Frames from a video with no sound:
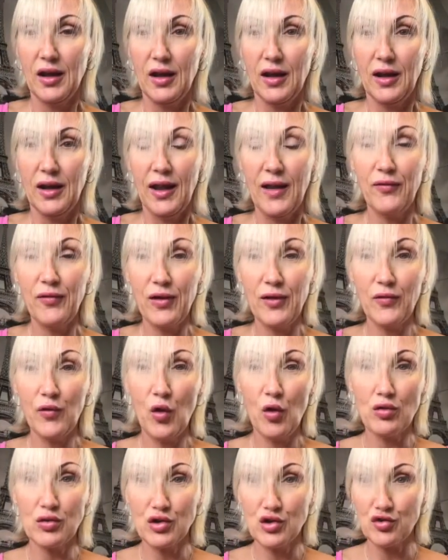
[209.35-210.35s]
If you've
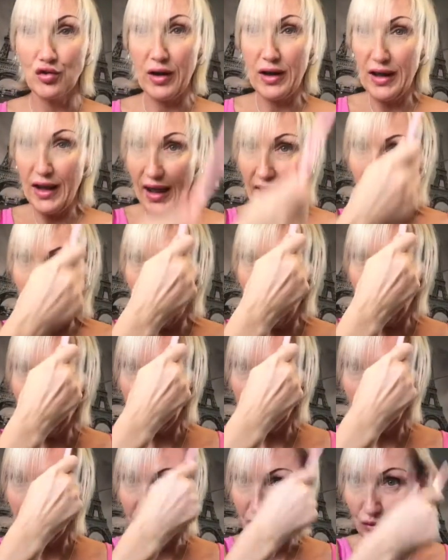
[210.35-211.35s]
got straight hair
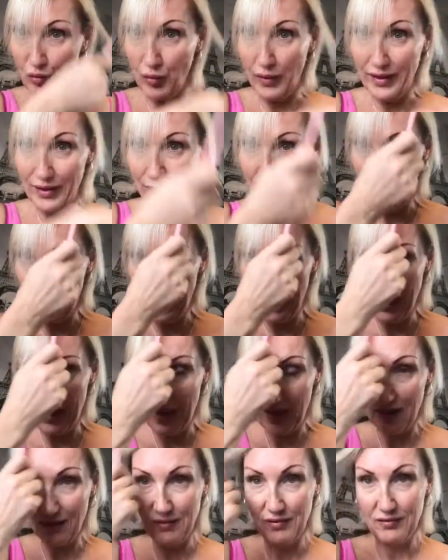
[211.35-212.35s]
or wavy hair,
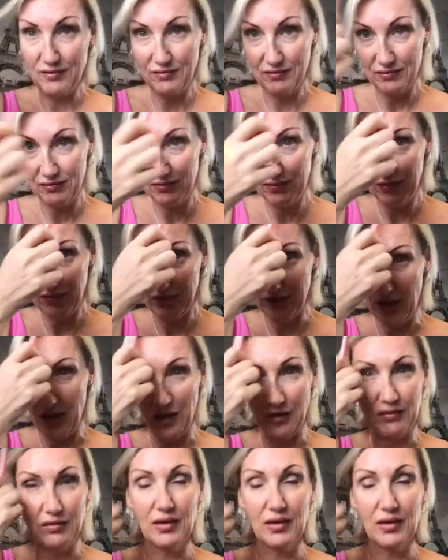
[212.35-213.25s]
no.